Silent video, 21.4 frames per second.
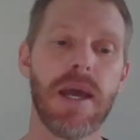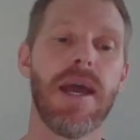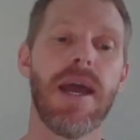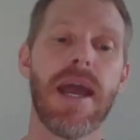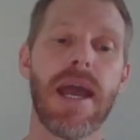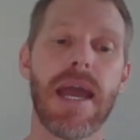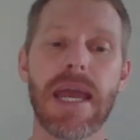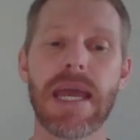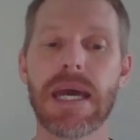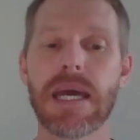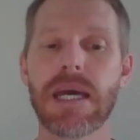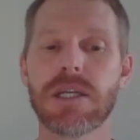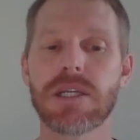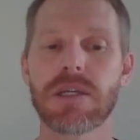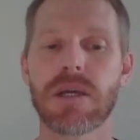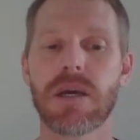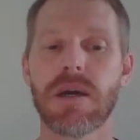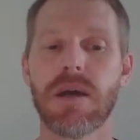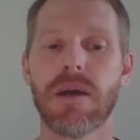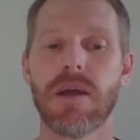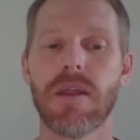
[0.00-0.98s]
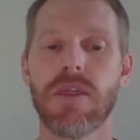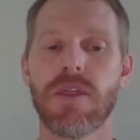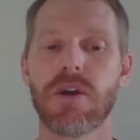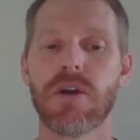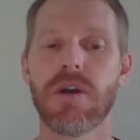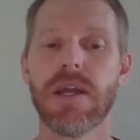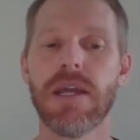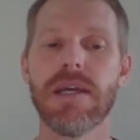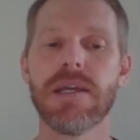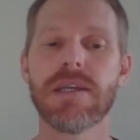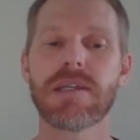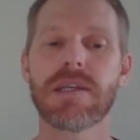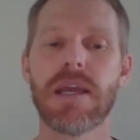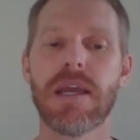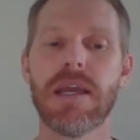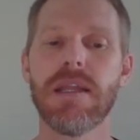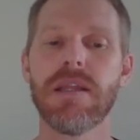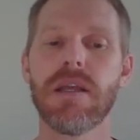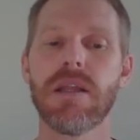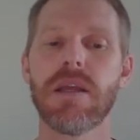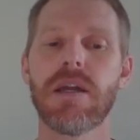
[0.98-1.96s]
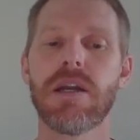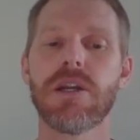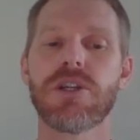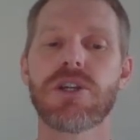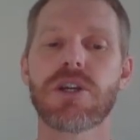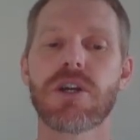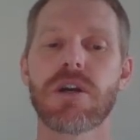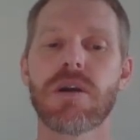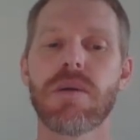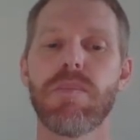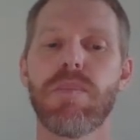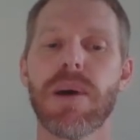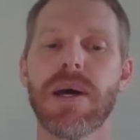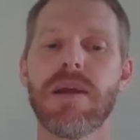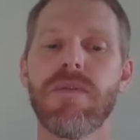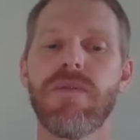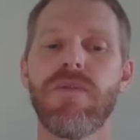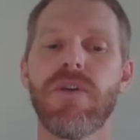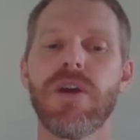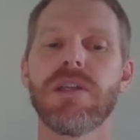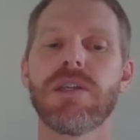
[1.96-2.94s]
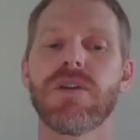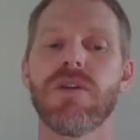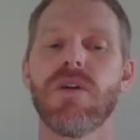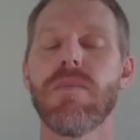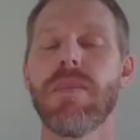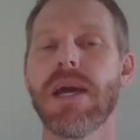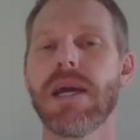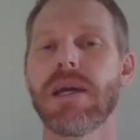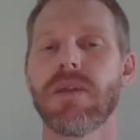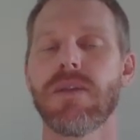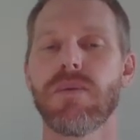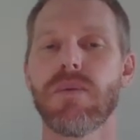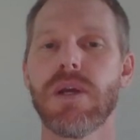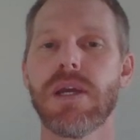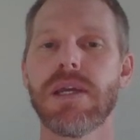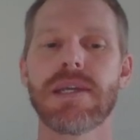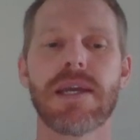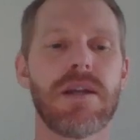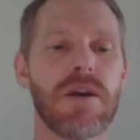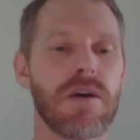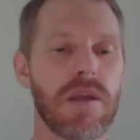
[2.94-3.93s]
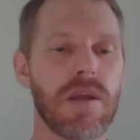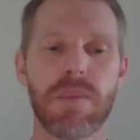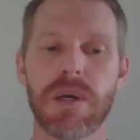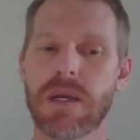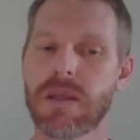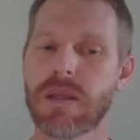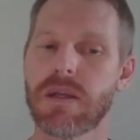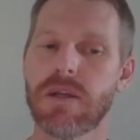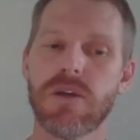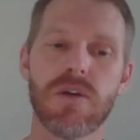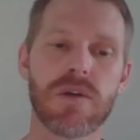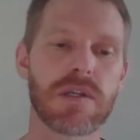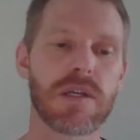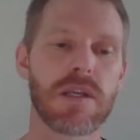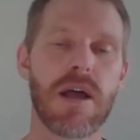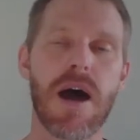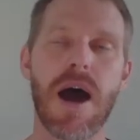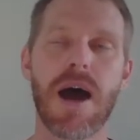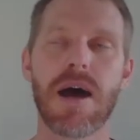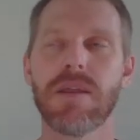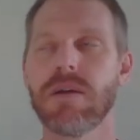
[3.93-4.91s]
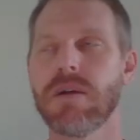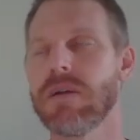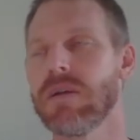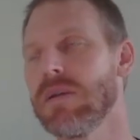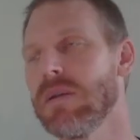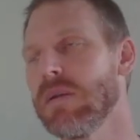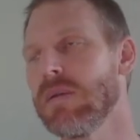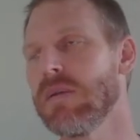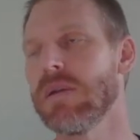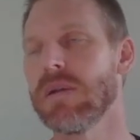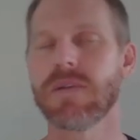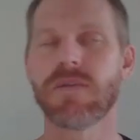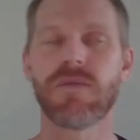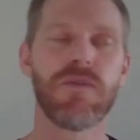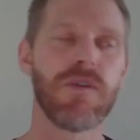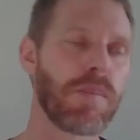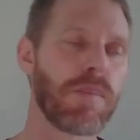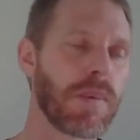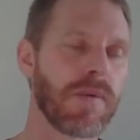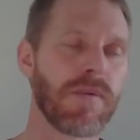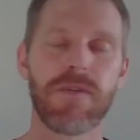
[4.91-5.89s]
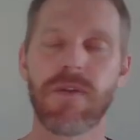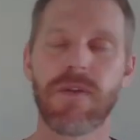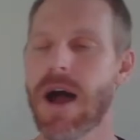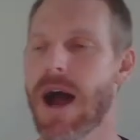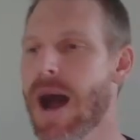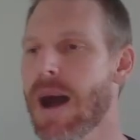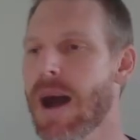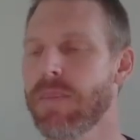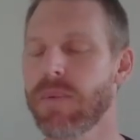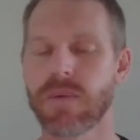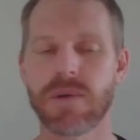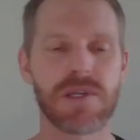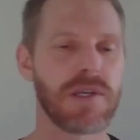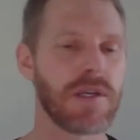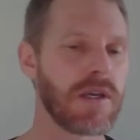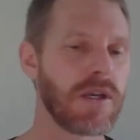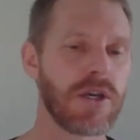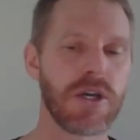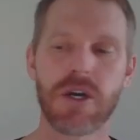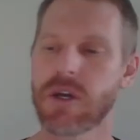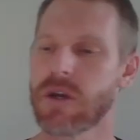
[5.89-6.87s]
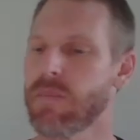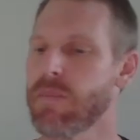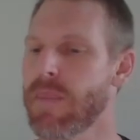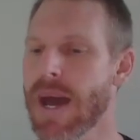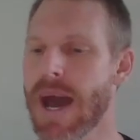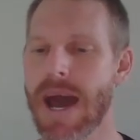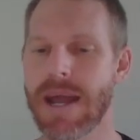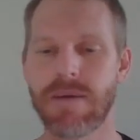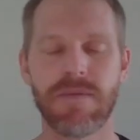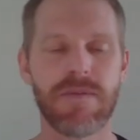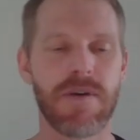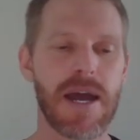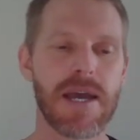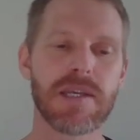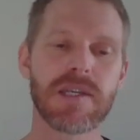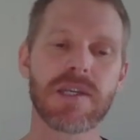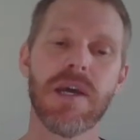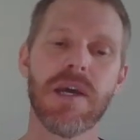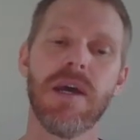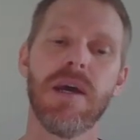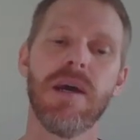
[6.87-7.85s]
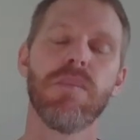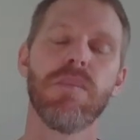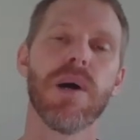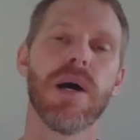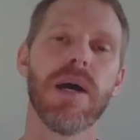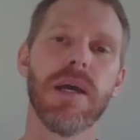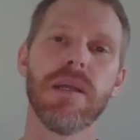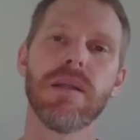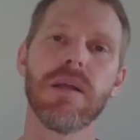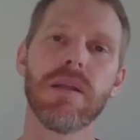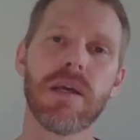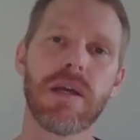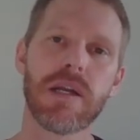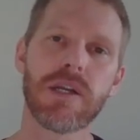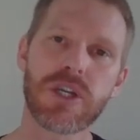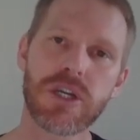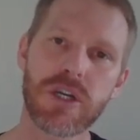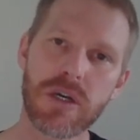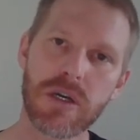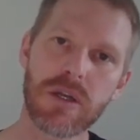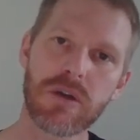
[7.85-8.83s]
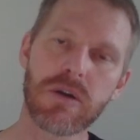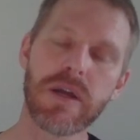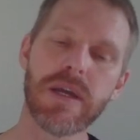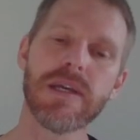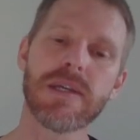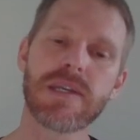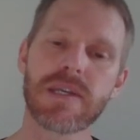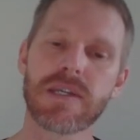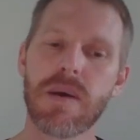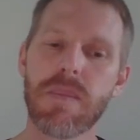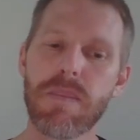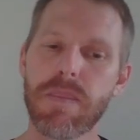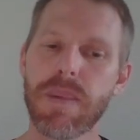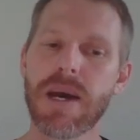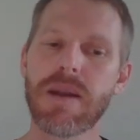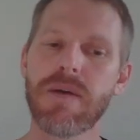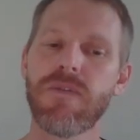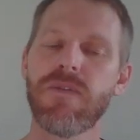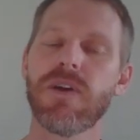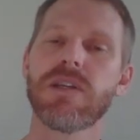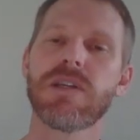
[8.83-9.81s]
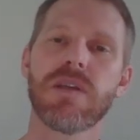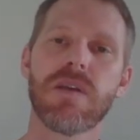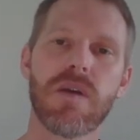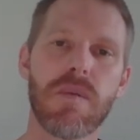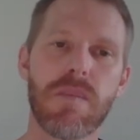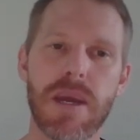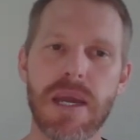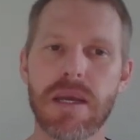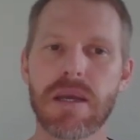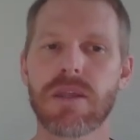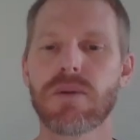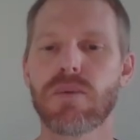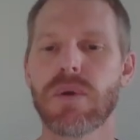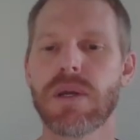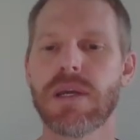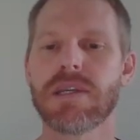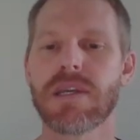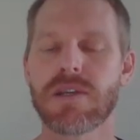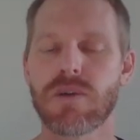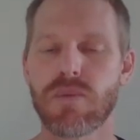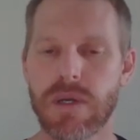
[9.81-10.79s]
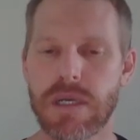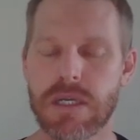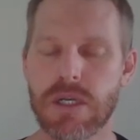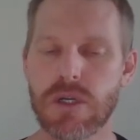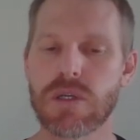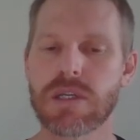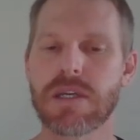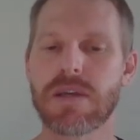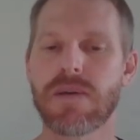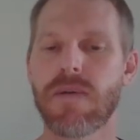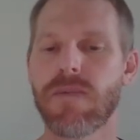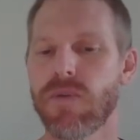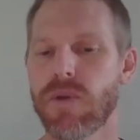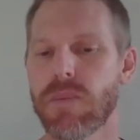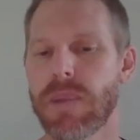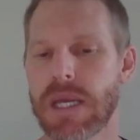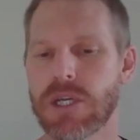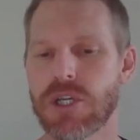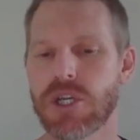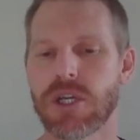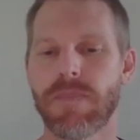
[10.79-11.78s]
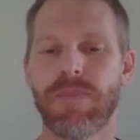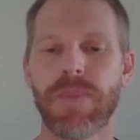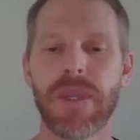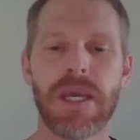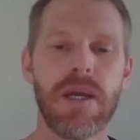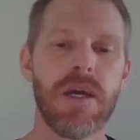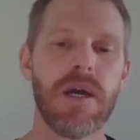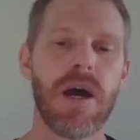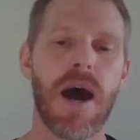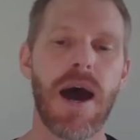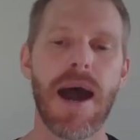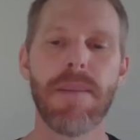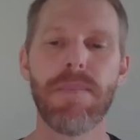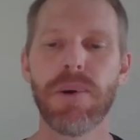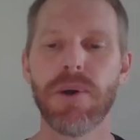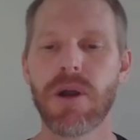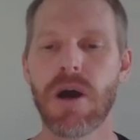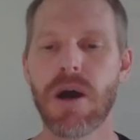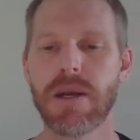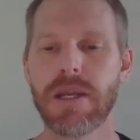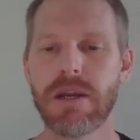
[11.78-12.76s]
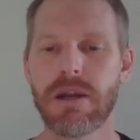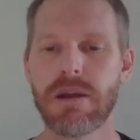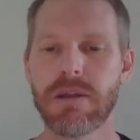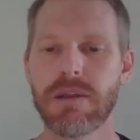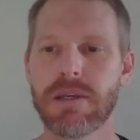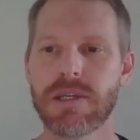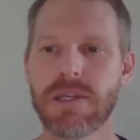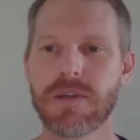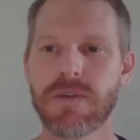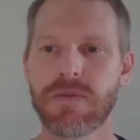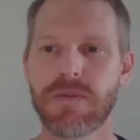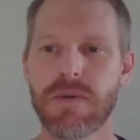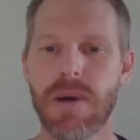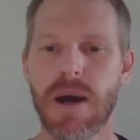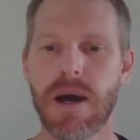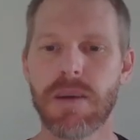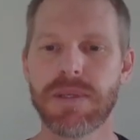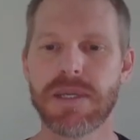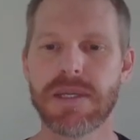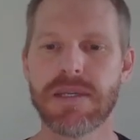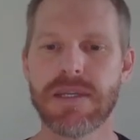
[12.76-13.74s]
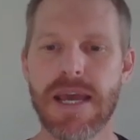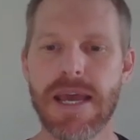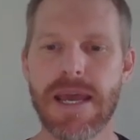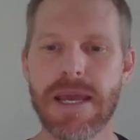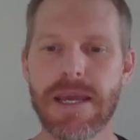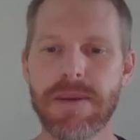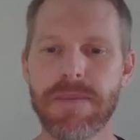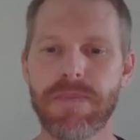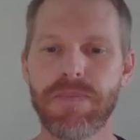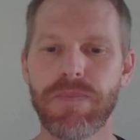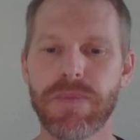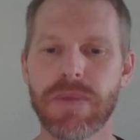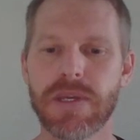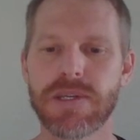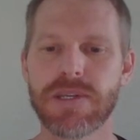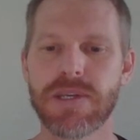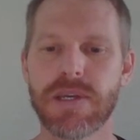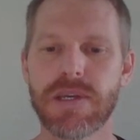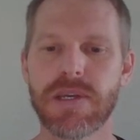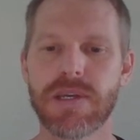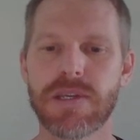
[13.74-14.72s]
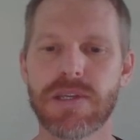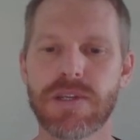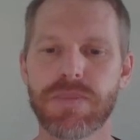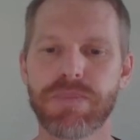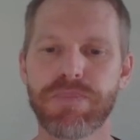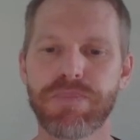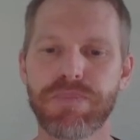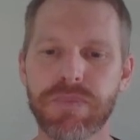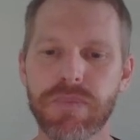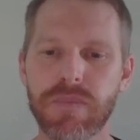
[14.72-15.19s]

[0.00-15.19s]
And there is in the literature benefit to omega-3s. I know they've been in the news a lot. It's flip or flop. We're seeing good and bad advice. But in the literature, there is some benefit to the omega-3s as reducing inflammation. I put on here, this is from Up to Date. This is